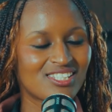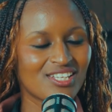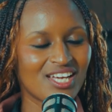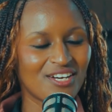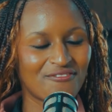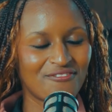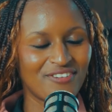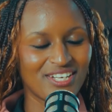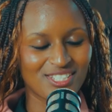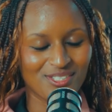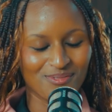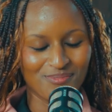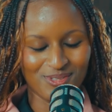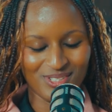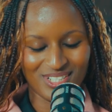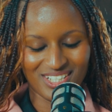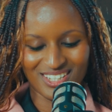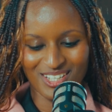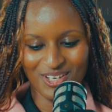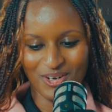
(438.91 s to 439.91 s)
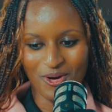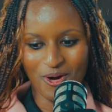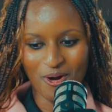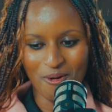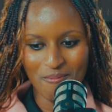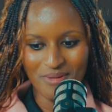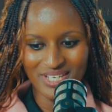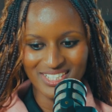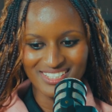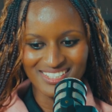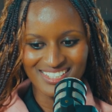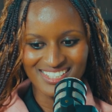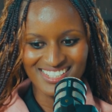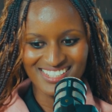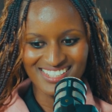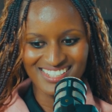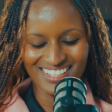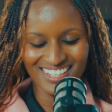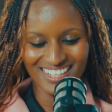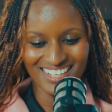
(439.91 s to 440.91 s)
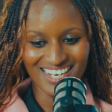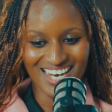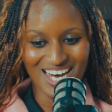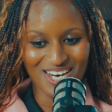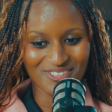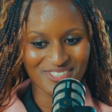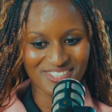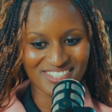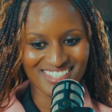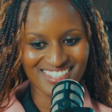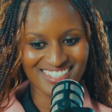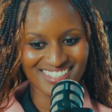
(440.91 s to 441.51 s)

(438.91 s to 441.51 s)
Facebook, the comments, I was just,